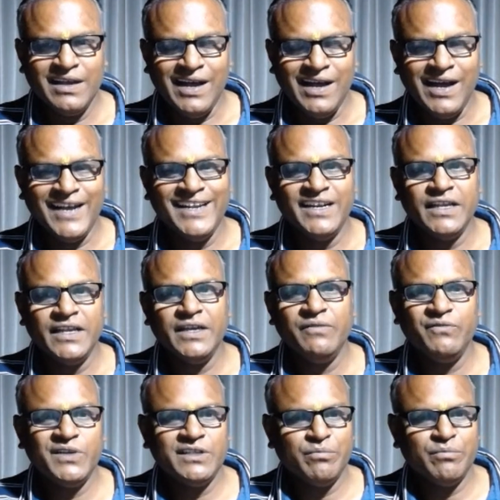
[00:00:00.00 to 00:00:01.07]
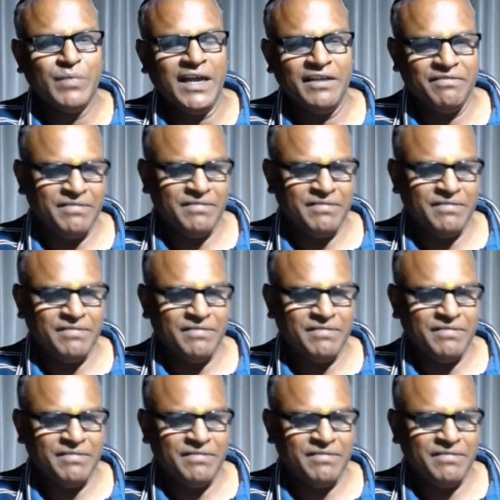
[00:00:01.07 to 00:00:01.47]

I live with my